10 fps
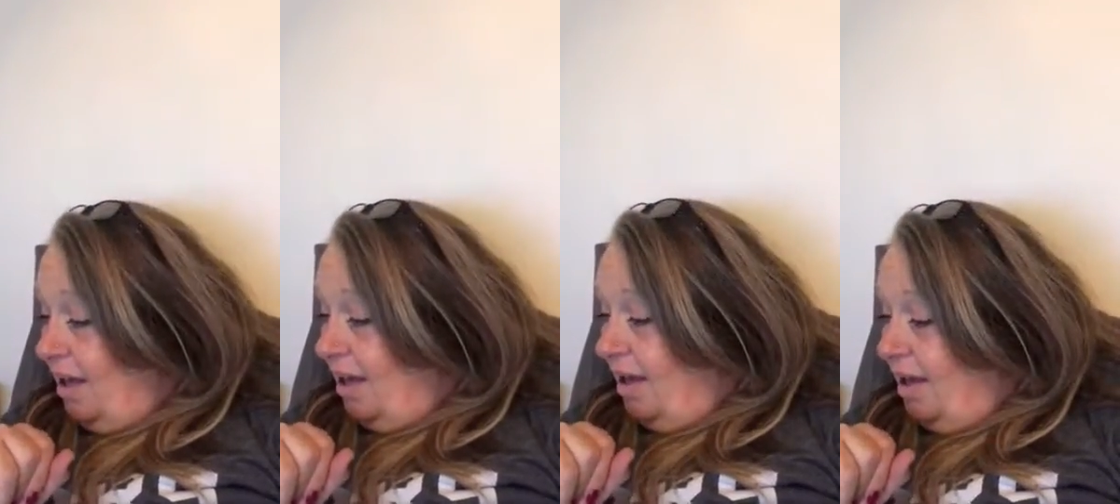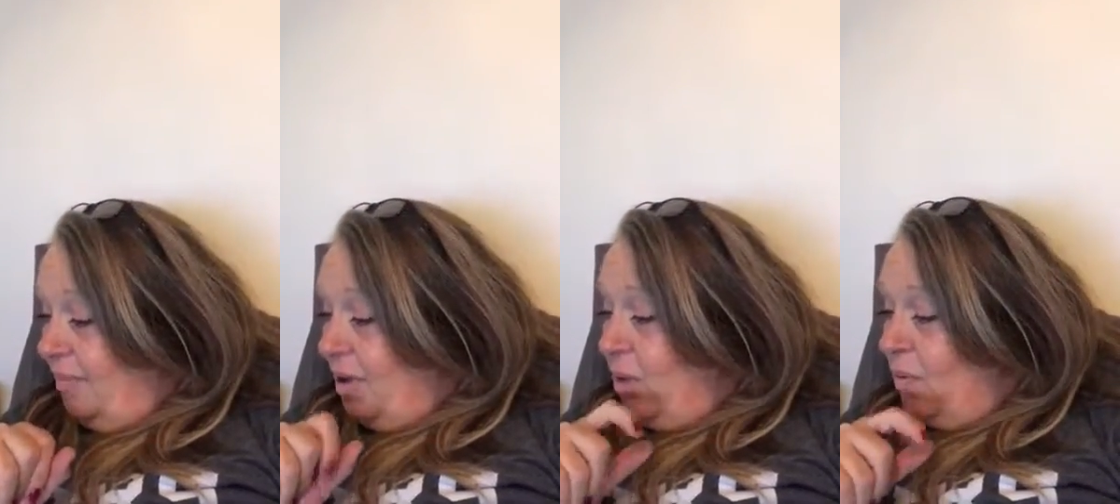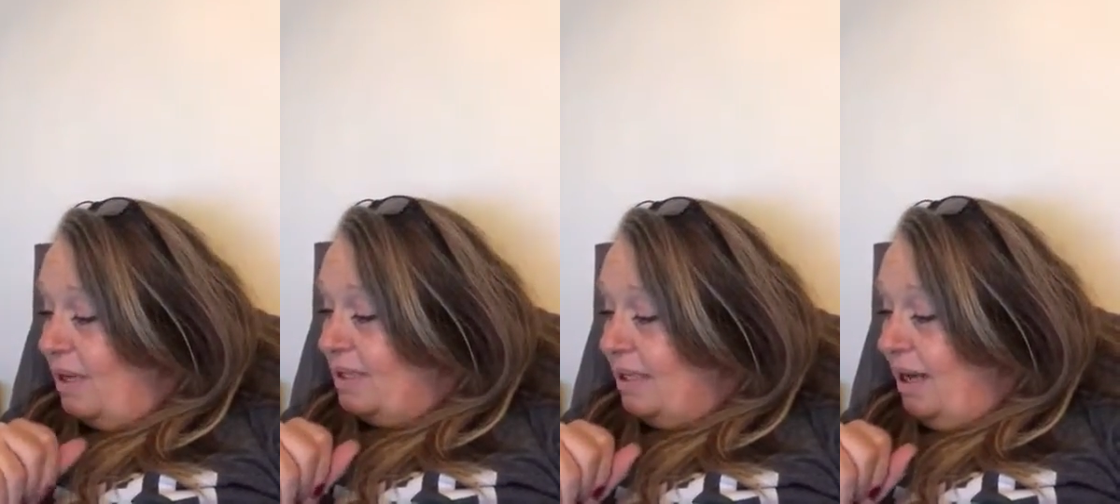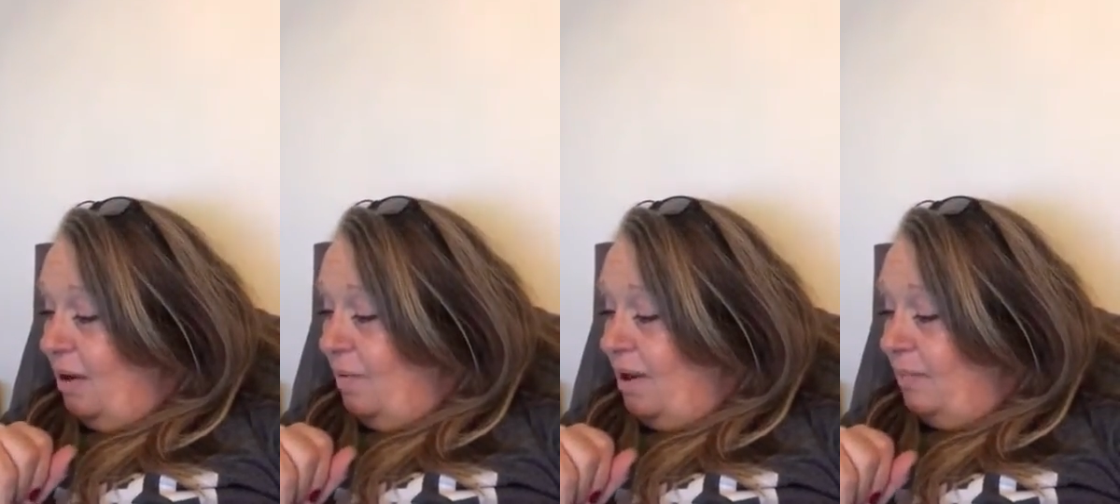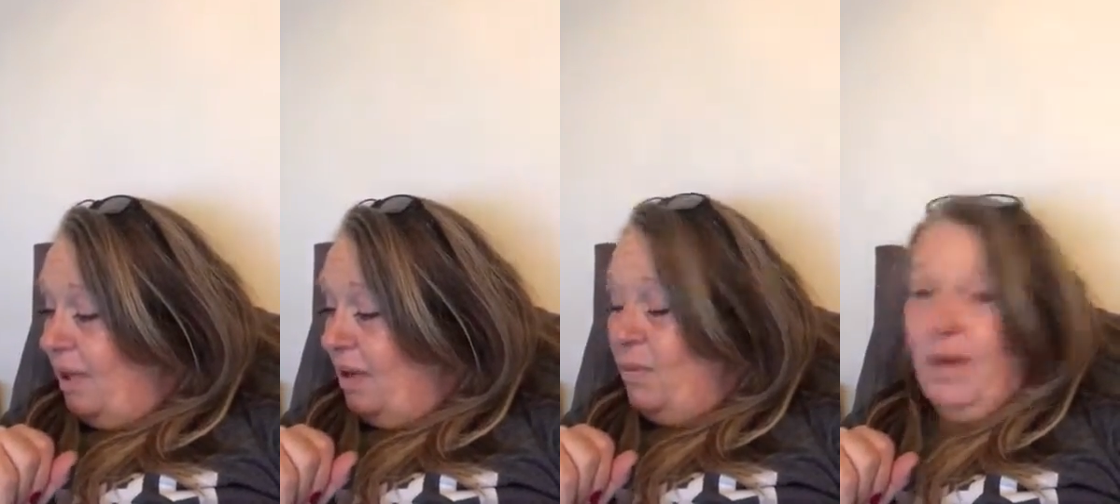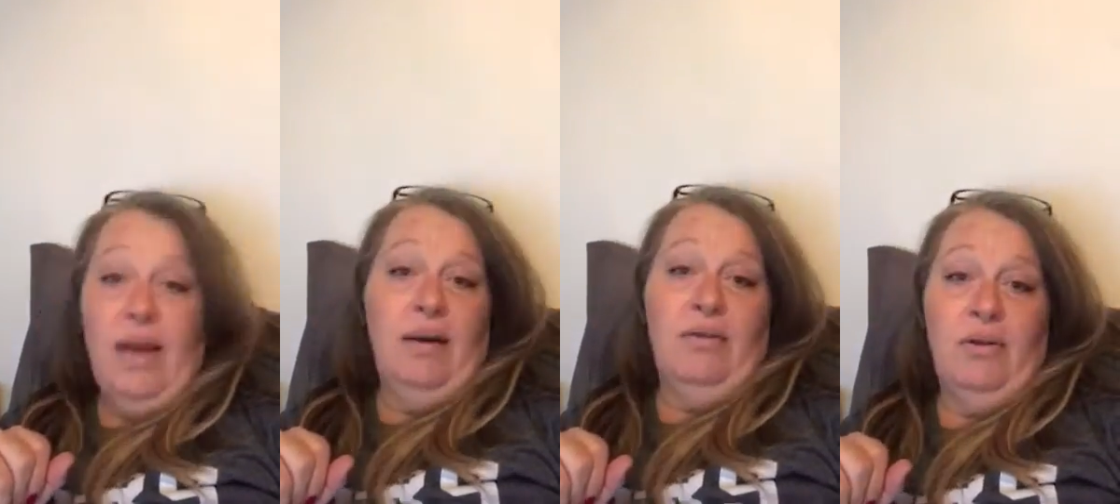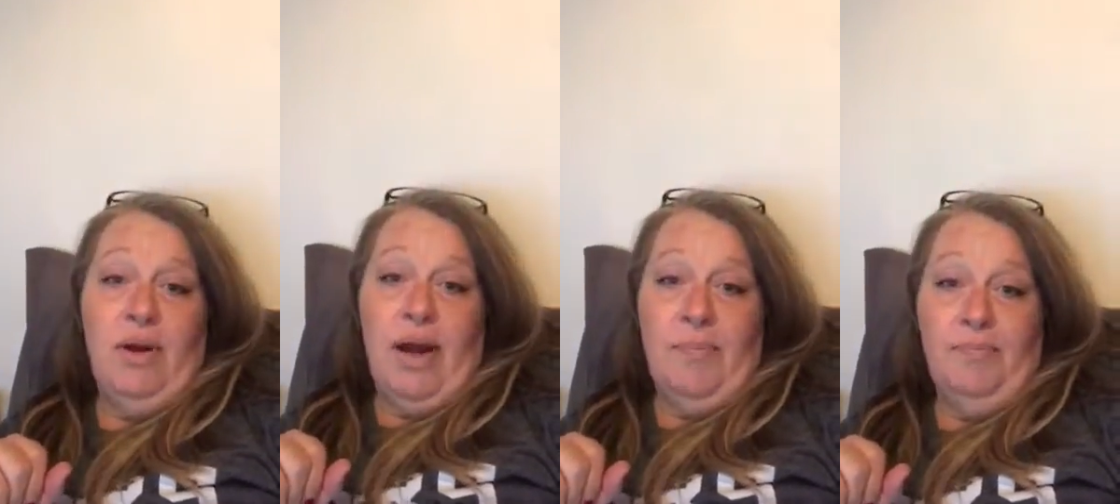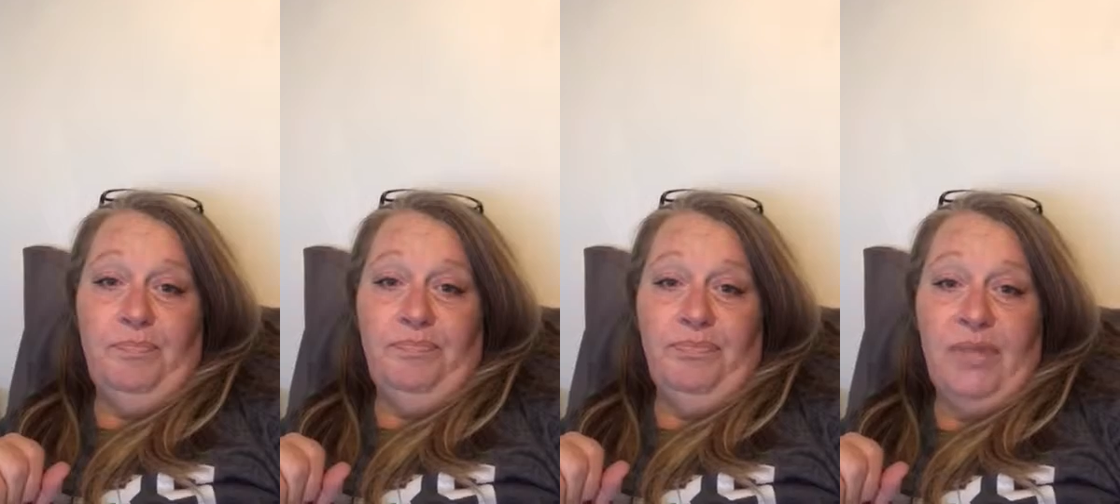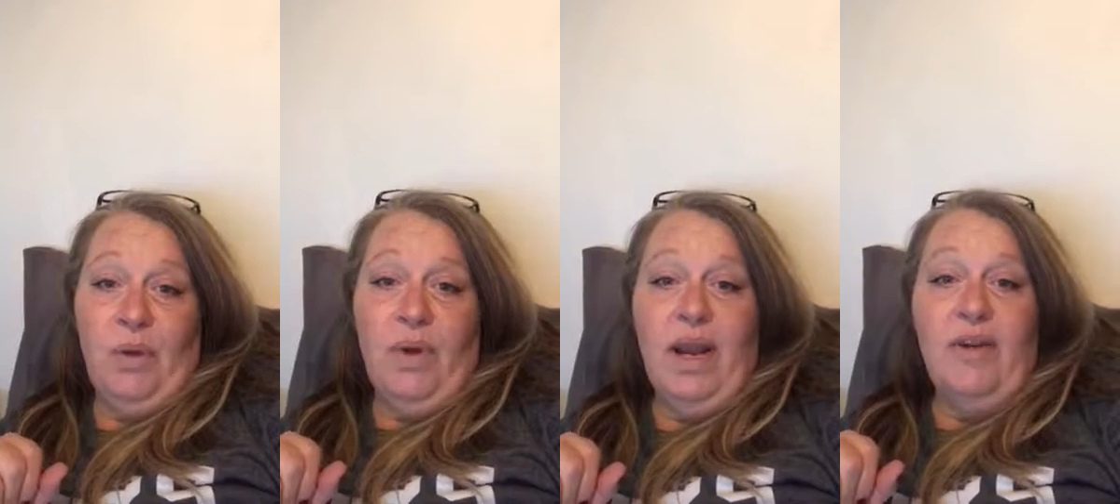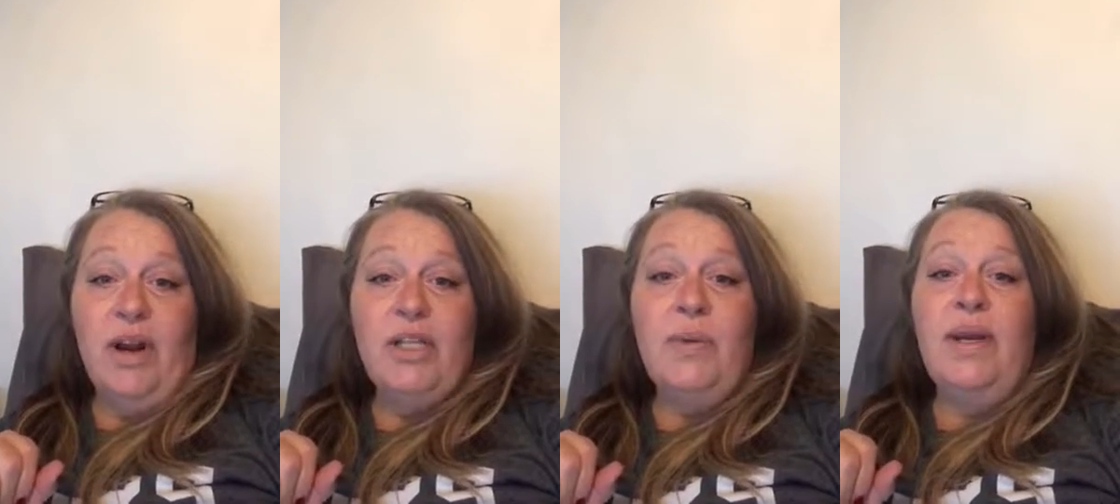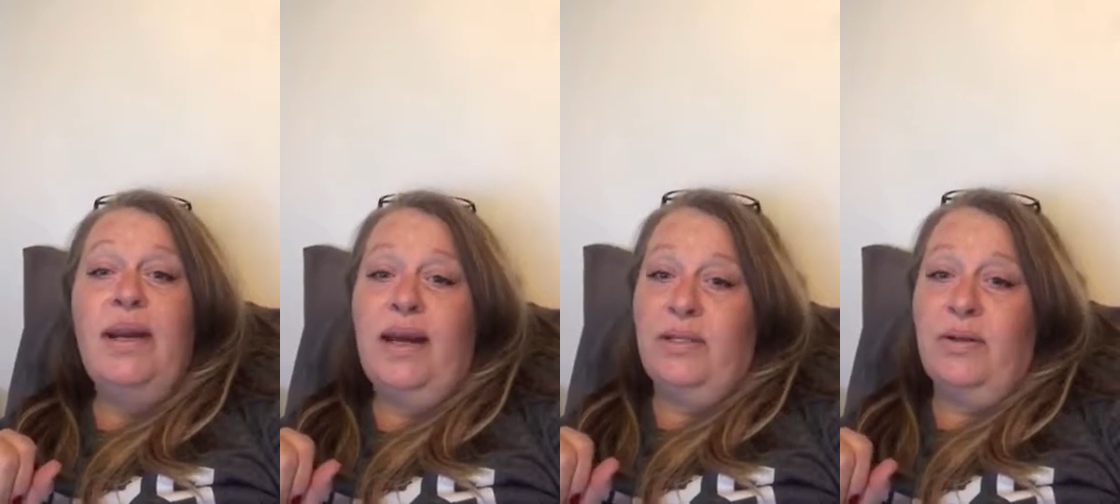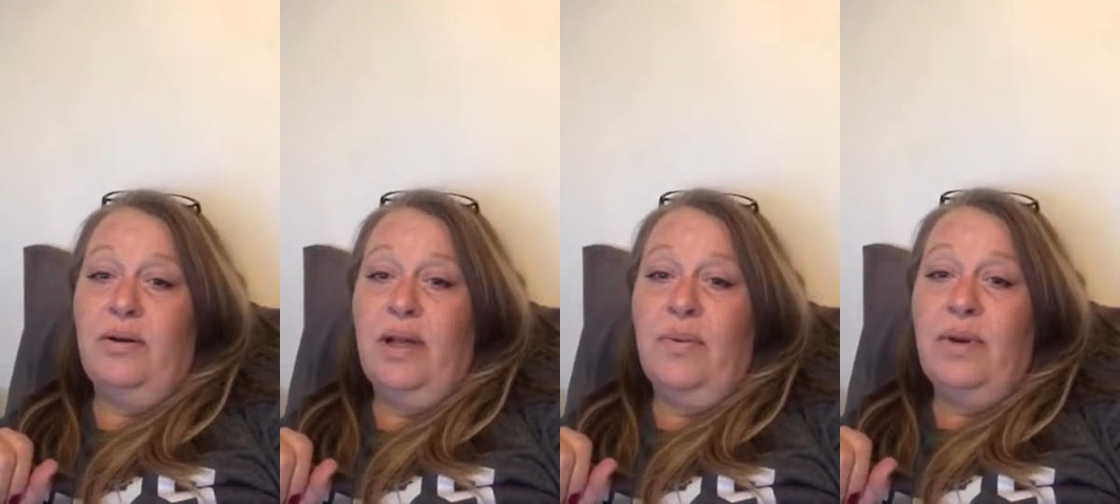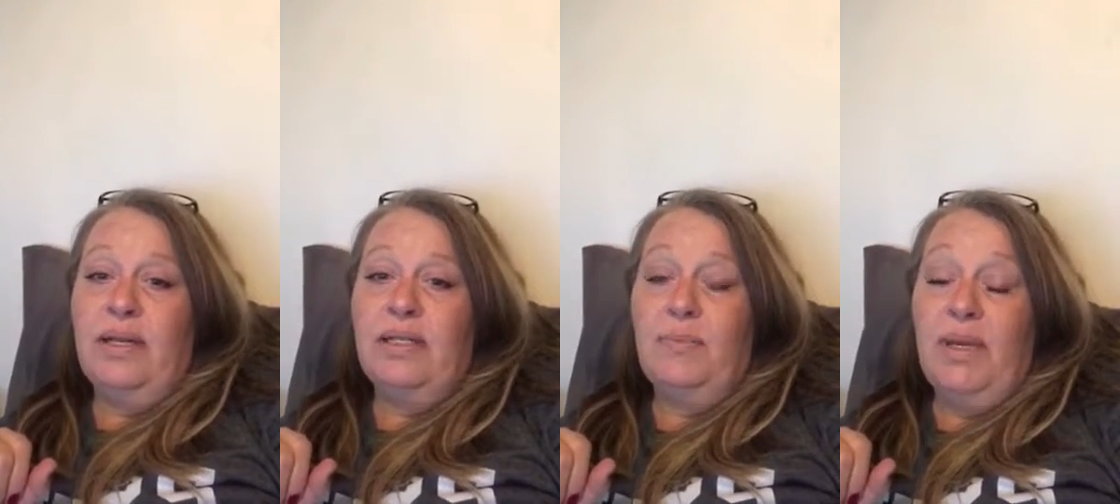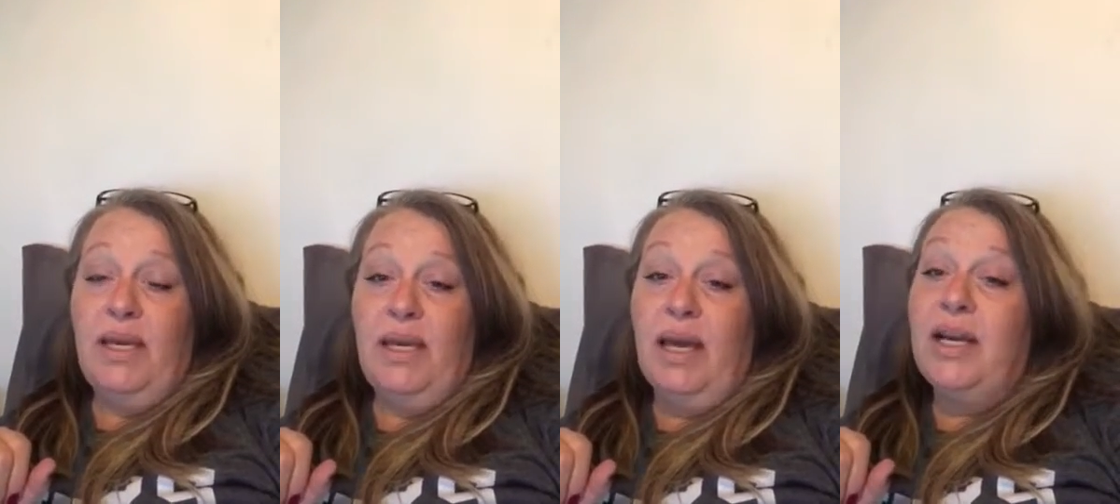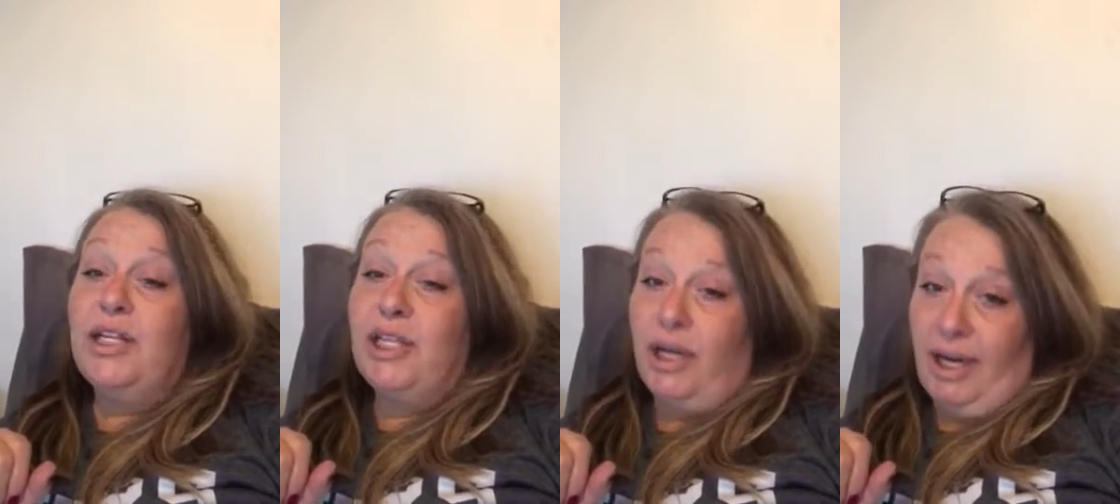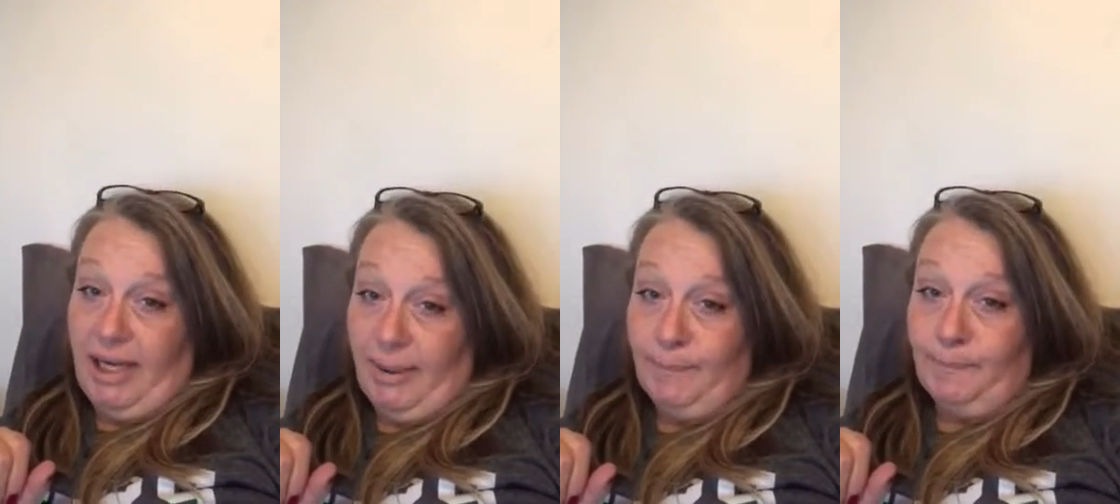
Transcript: What did I want to be when I grew up? When I graduated high school, I wanted to be an attorney.